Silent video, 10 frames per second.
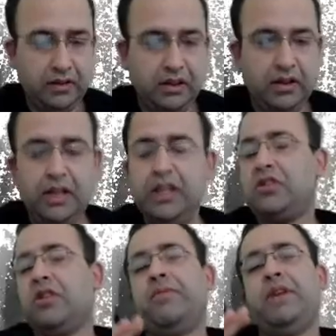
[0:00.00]
the
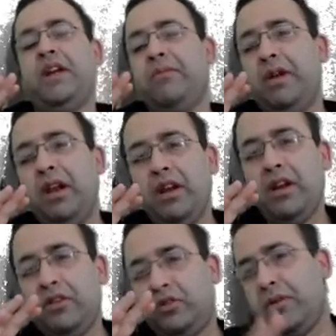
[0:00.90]
least common A M L.
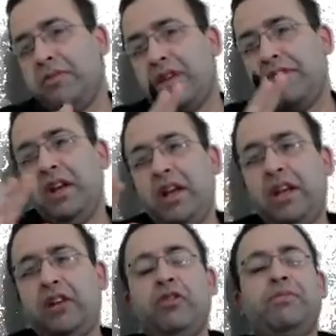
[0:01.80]
So M seven,
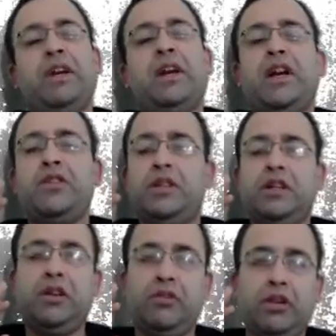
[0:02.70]
acute
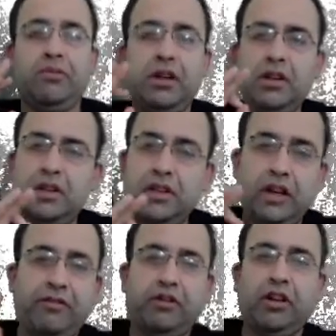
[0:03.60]
megakaryocytic leukemia, C
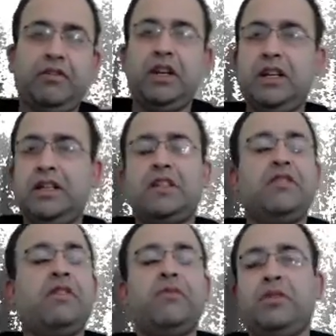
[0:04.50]
D forty-one and
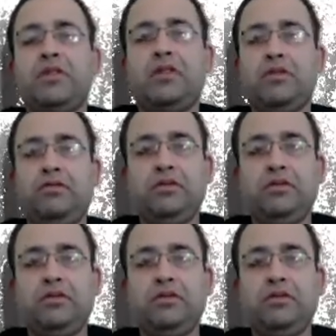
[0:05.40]
sixty-one positive.